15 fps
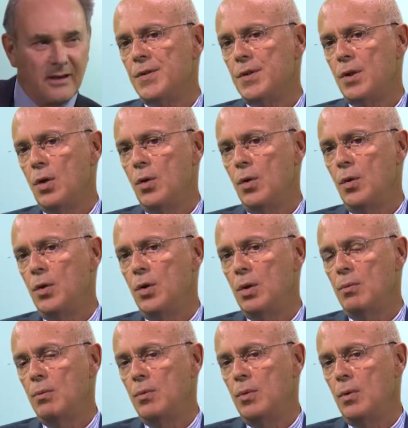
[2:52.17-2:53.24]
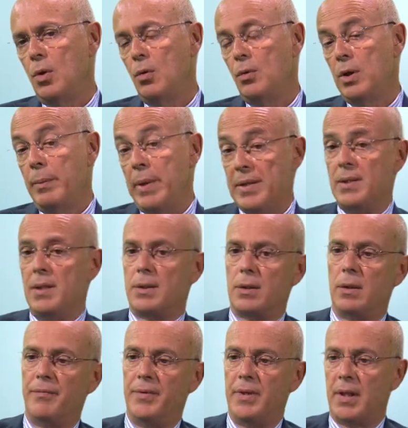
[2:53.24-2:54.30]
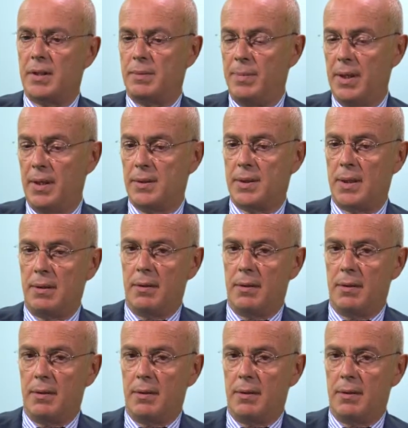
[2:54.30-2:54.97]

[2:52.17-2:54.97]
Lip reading: So on the basis of the experience